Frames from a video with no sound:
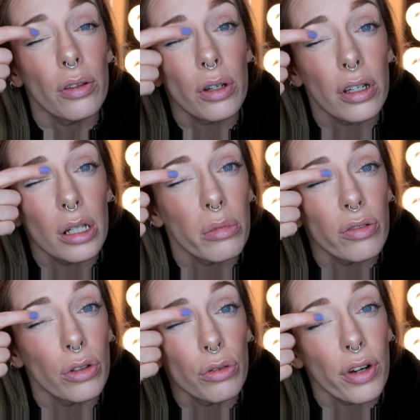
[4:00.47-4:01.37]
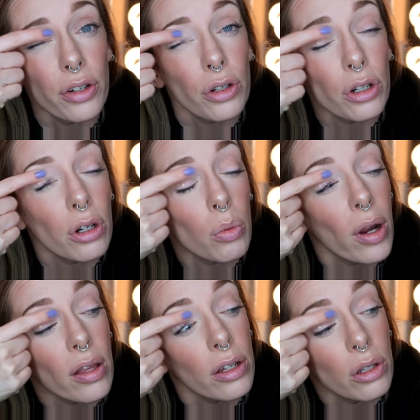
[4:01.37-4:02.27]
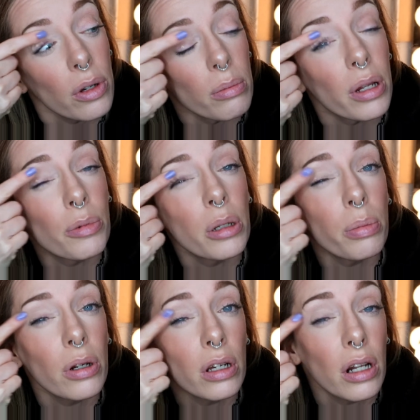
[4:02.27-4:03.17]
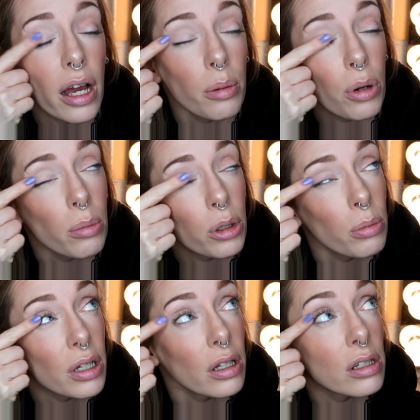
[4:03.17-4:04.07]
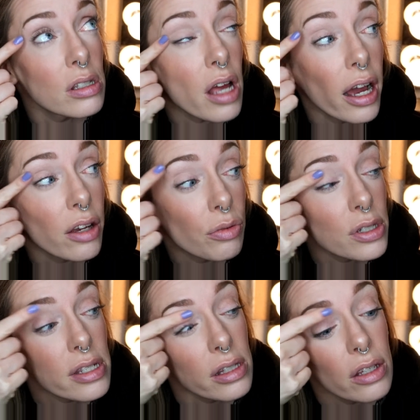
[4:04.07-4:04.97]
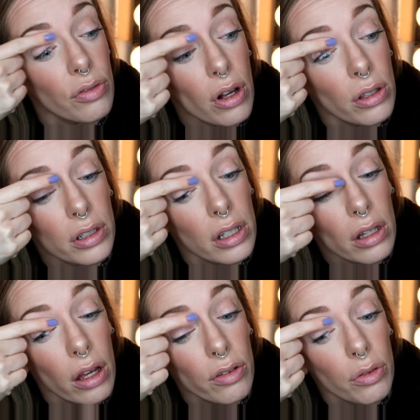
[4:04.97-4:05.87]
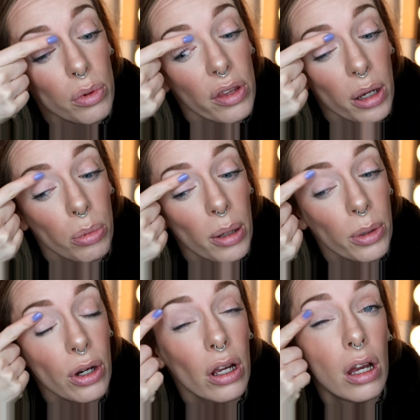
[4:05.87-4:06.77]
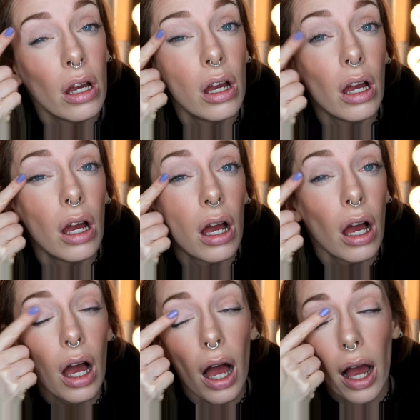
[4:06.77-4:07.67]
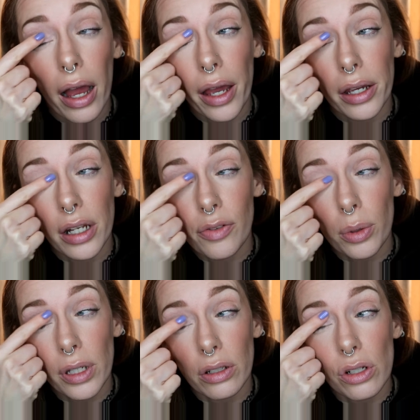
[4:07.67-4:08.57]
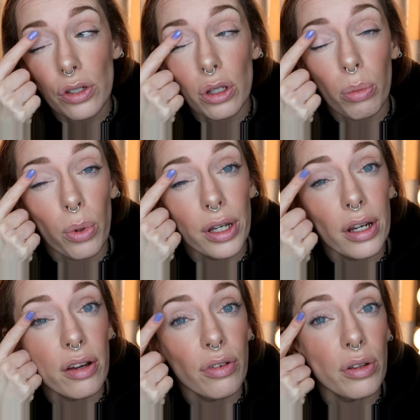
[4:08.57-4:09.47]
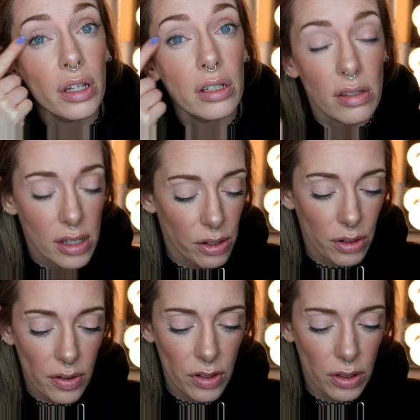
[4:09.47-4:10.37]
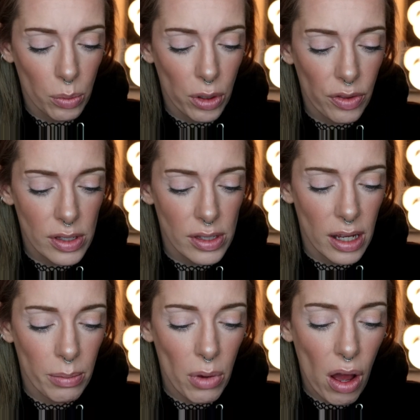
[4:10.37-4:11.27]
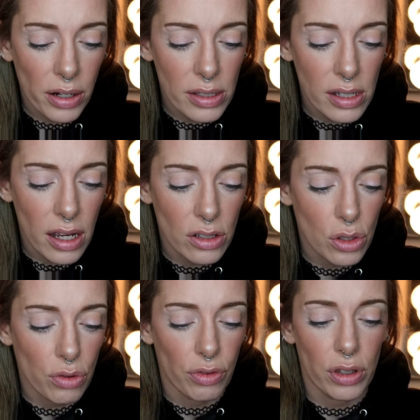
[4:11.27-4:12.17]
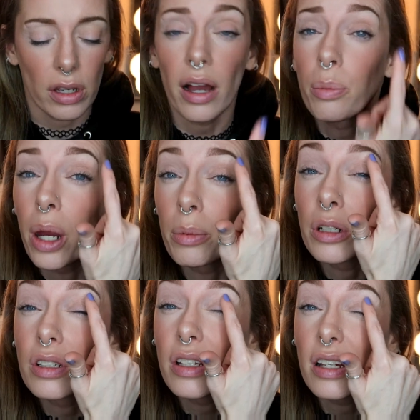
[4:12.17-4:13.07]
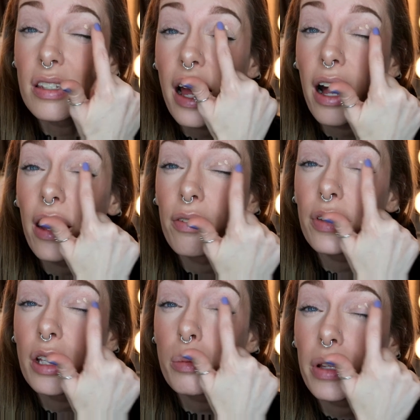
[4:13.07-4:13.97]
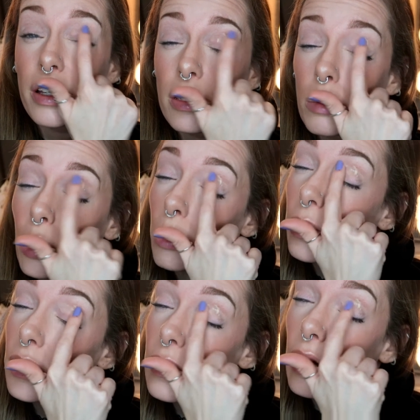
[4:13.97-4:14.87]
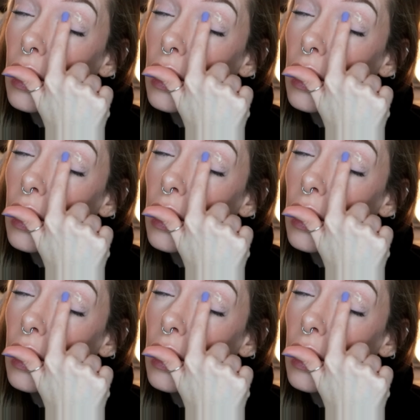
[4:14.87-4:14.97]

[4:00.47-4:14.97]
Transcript: and look into my viewfinder while I do it, but I'm gonna put on eye primer because I have recently fallen in love with eye primer. I never really understood the point. I felt like concealer and everything worked the same, but honestly I do feel like eye primer does have its place and purpose.